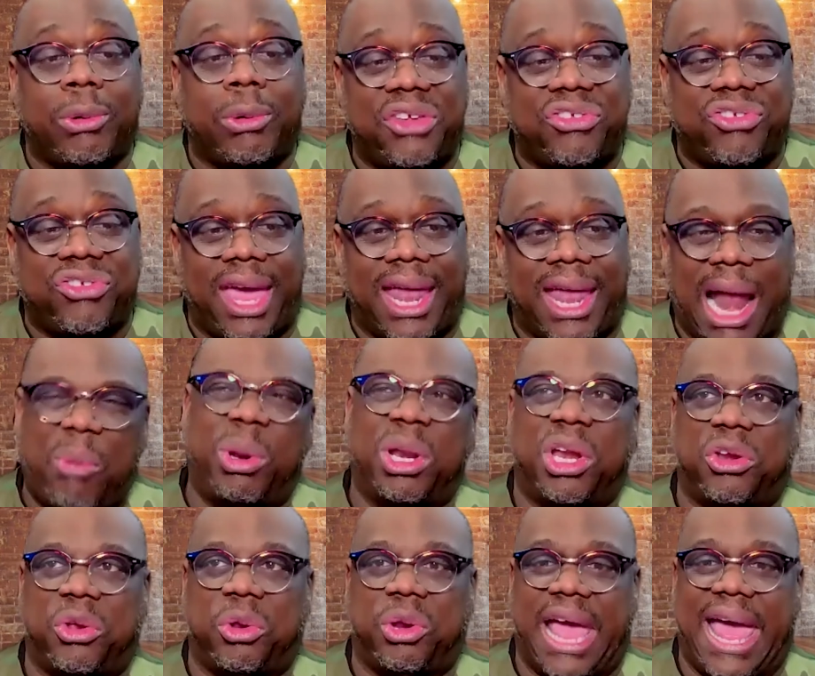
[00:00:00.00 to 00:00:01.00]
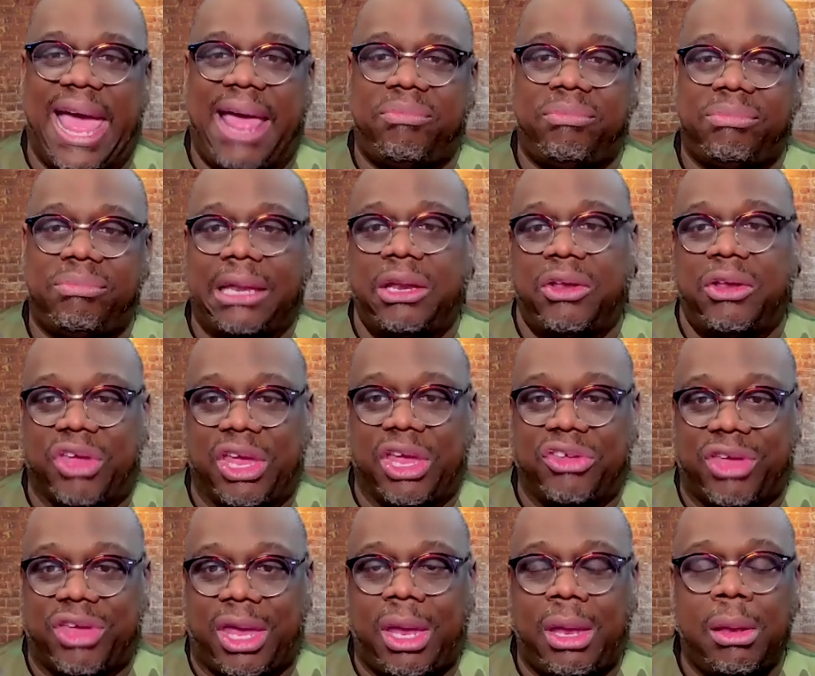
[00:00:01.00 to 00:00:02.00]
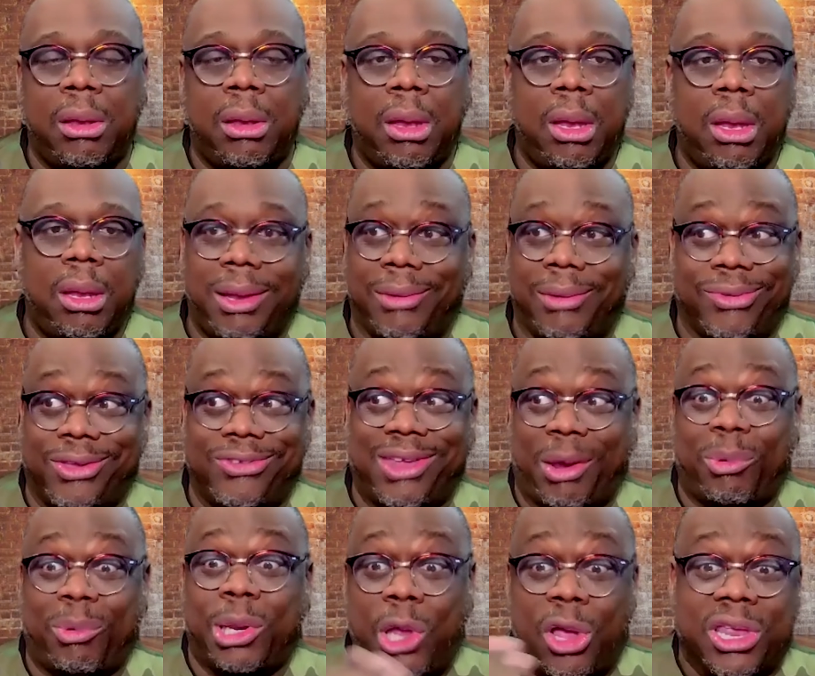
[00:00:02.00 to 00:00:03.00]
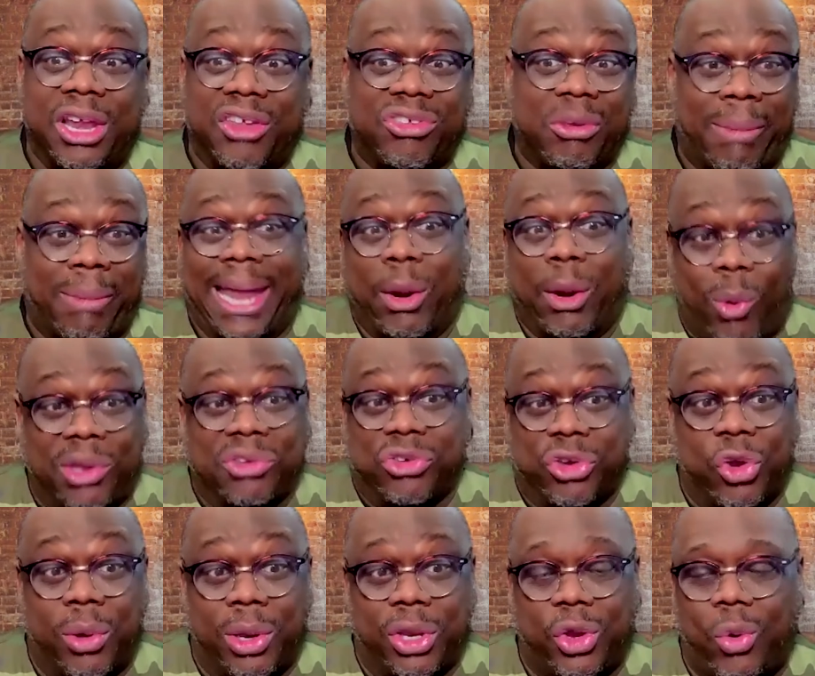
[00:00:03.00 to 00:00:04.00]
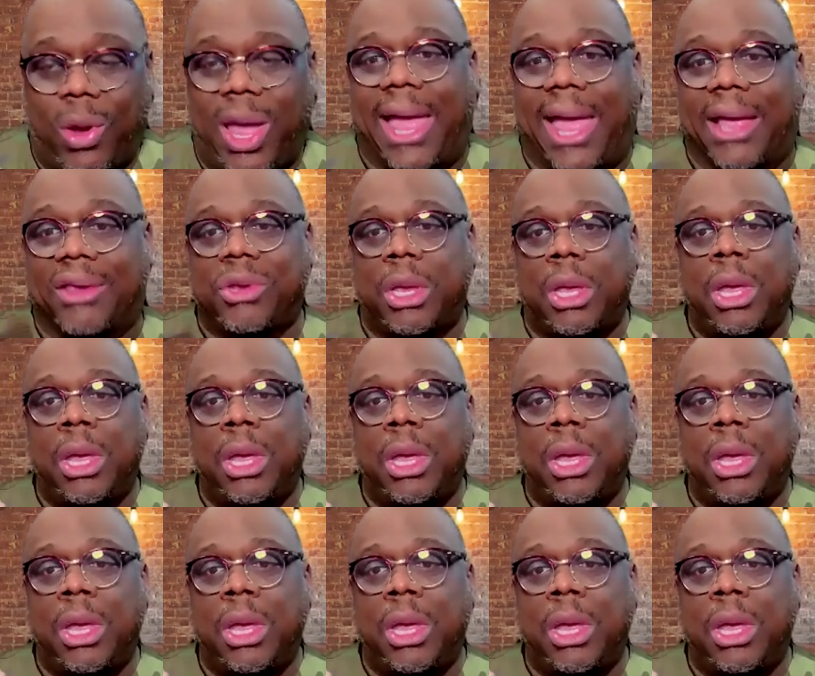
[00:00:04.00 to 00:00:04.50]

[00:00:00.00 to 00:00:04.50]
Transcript: said, I want to do that. That looks easy. It's because they were looking at somebody who wasn't doing UX.